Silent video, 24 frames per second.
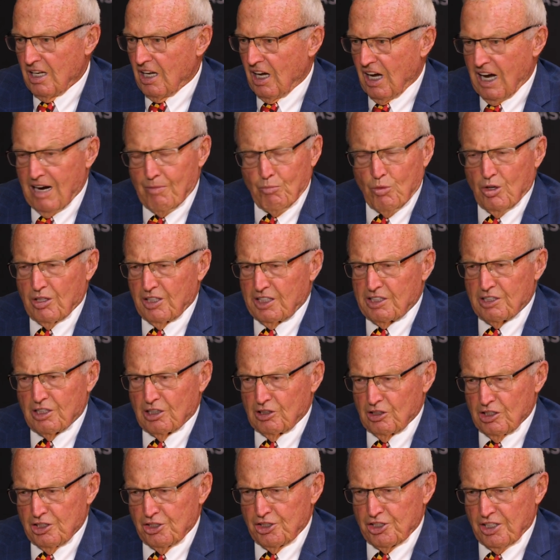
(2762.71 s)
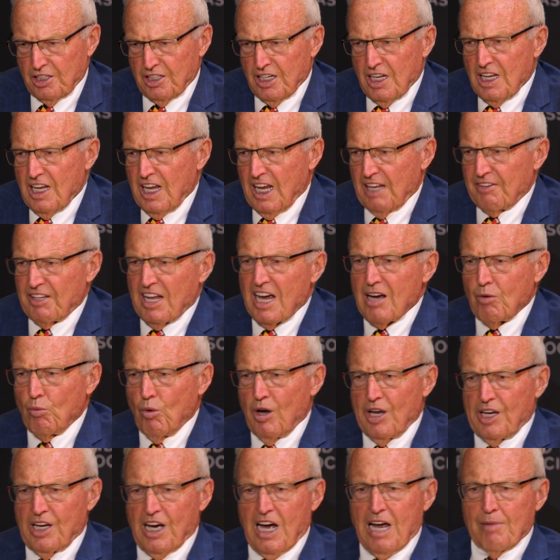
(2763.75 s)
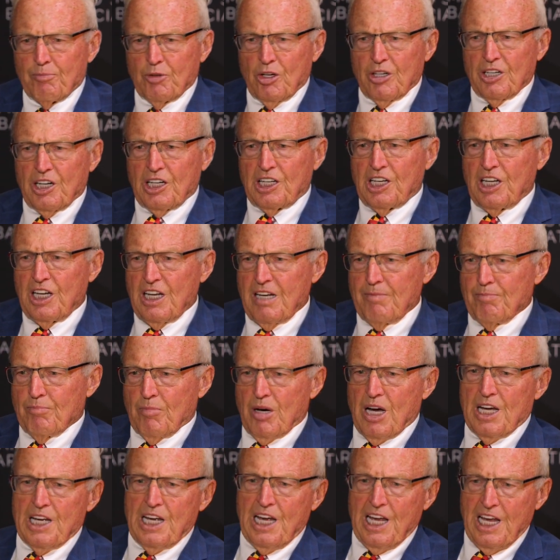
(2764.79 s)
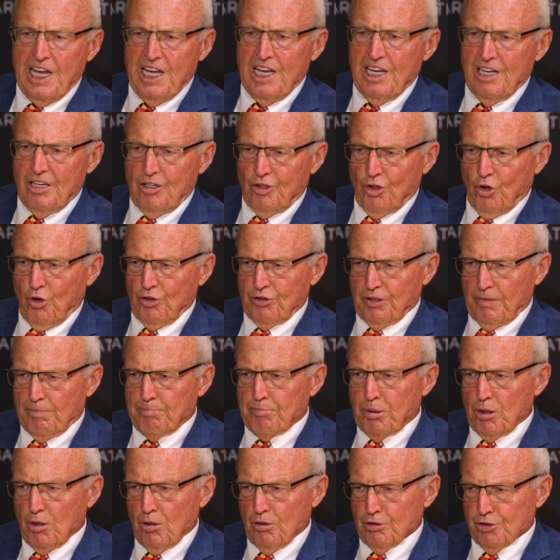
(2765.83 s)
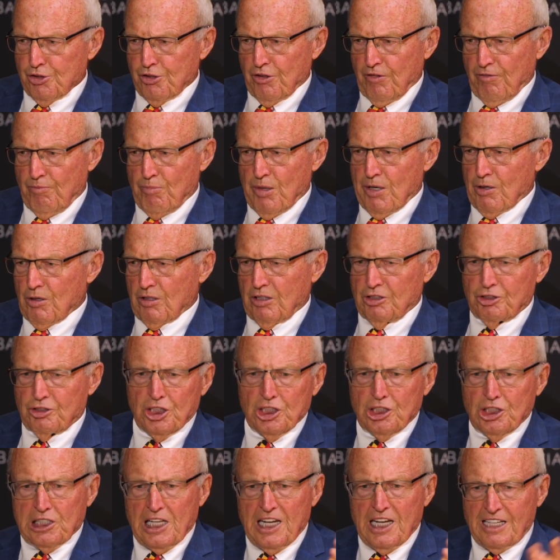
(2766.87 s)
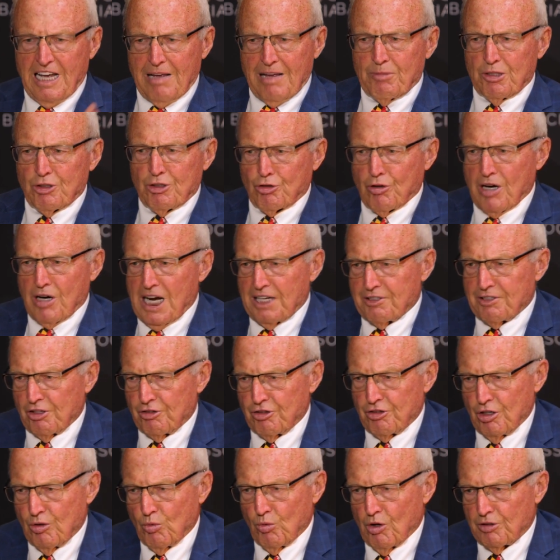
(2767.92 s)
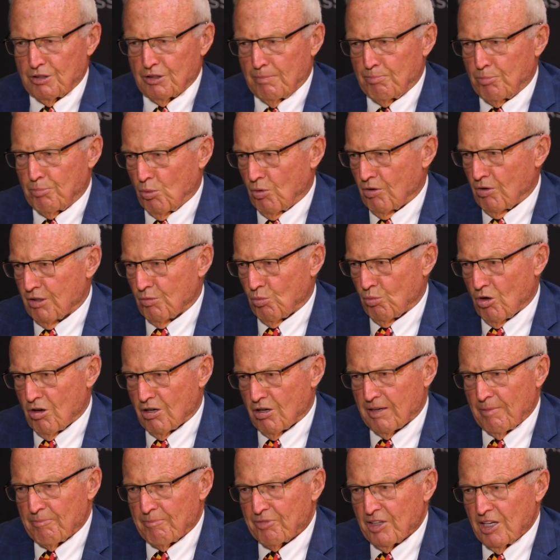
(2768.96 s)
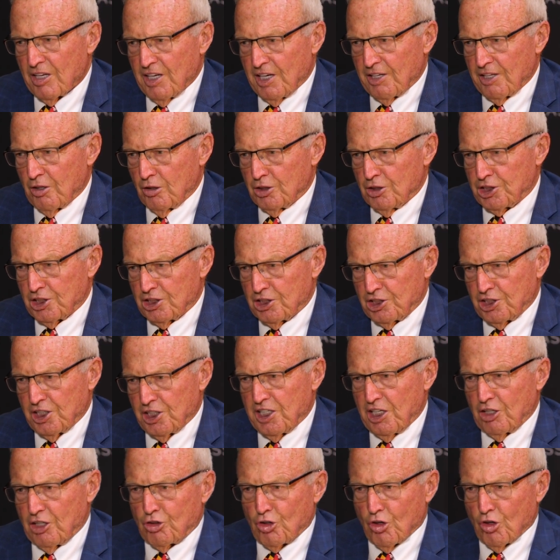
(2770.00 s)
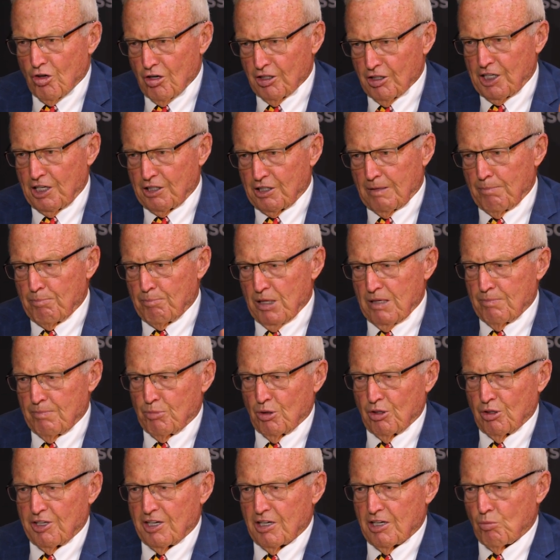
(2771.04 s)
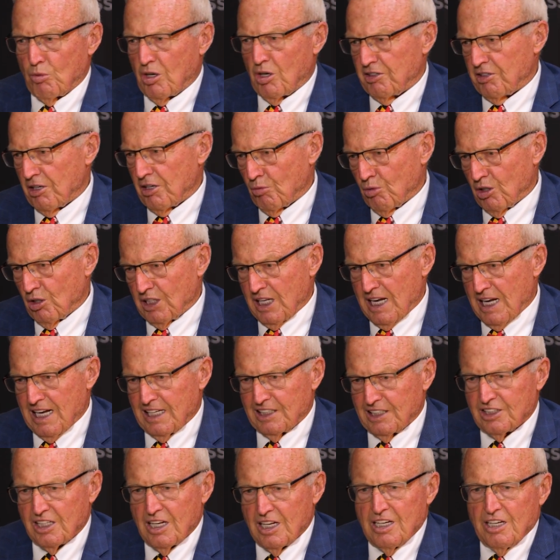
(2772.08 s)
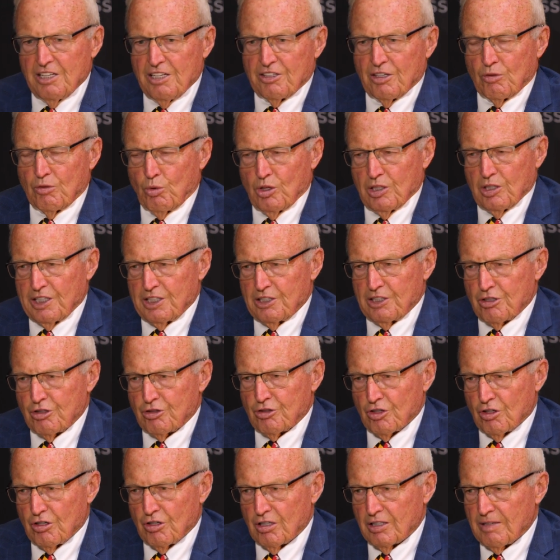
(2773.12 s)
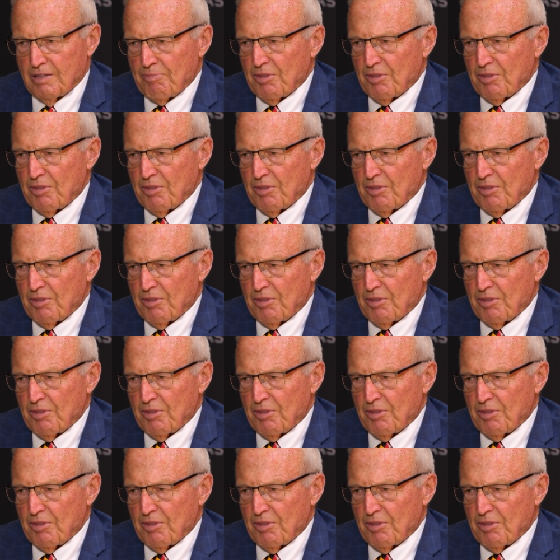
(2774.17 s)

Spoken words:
I'm willing to listen. And that way I'm going to keep my hand on the pulse of Maryland, just like I've been trying to do on the boardwalk in Ocean City, talking to people there while they're relaxed, they're willing to talk.